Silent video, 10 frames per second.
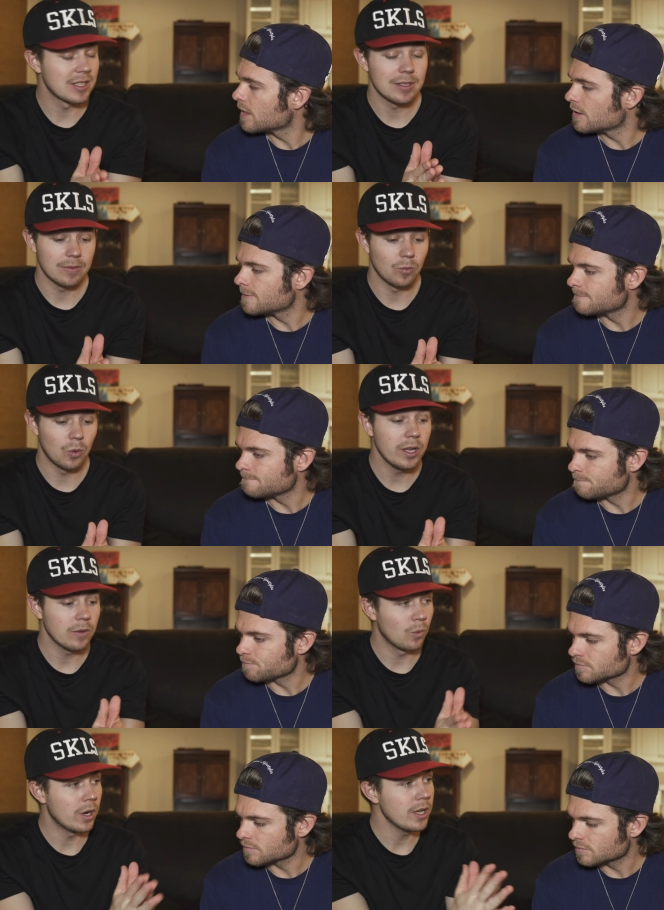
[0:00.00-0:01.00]
Speaker 1: this
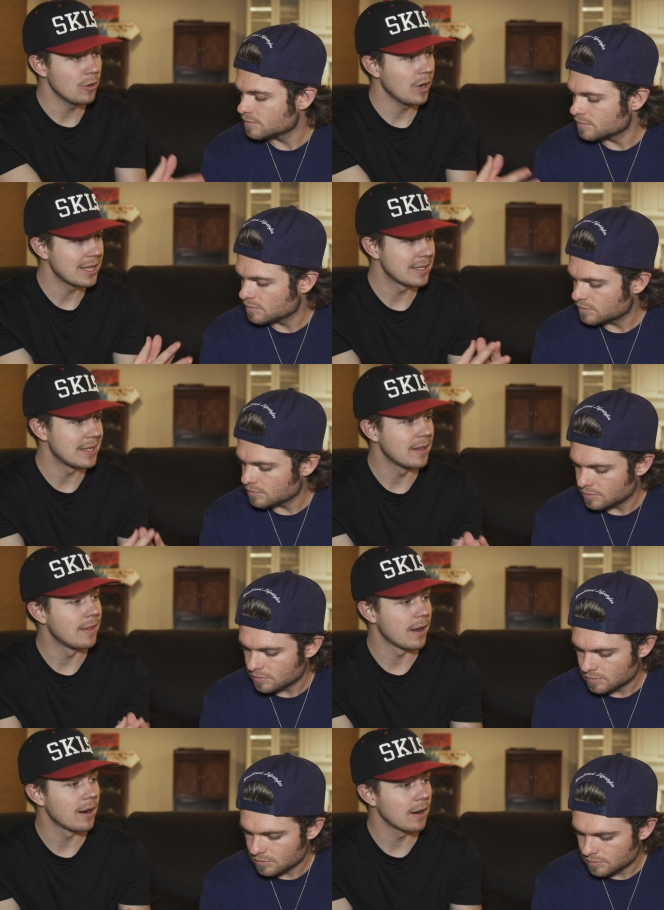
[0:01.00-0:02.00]
what what you guys did
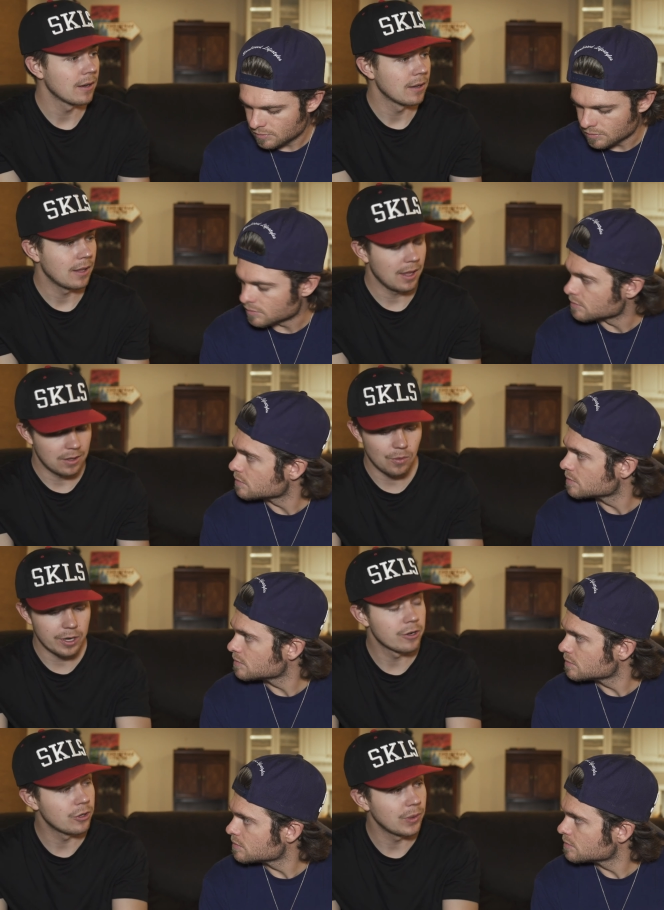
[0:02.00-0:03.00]
there mm-hmm. what
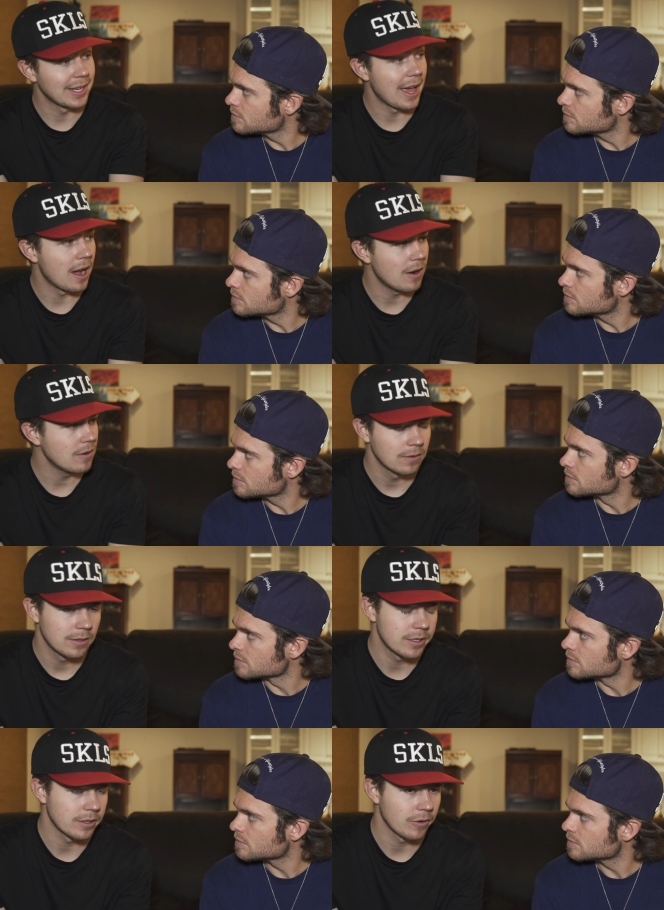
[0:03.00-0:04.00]
you're doing now
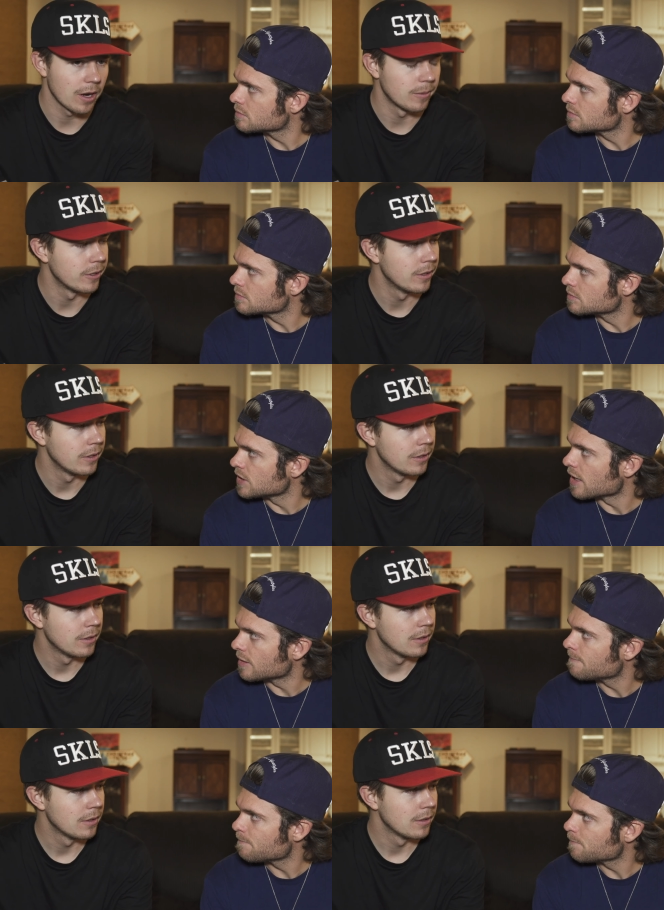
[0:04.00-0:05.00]
mm-hmm. is incredible yeah
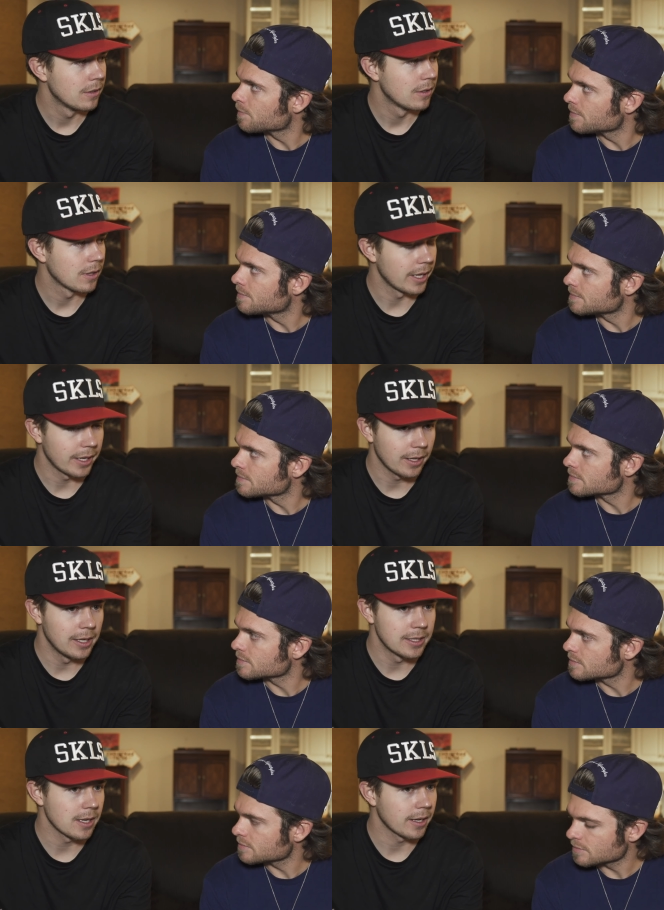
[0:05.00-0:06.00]
like
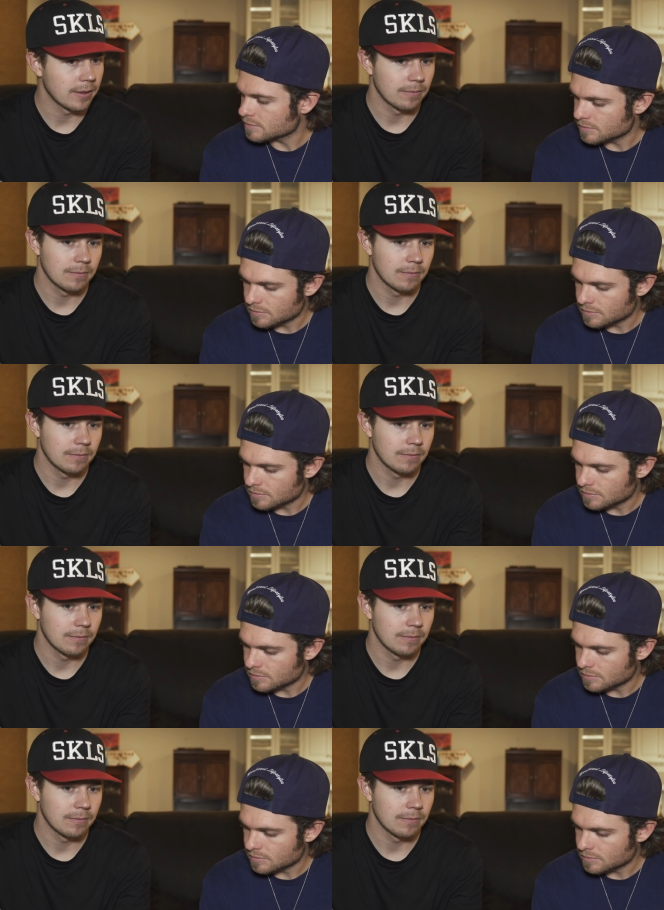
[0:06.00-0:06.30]
it's like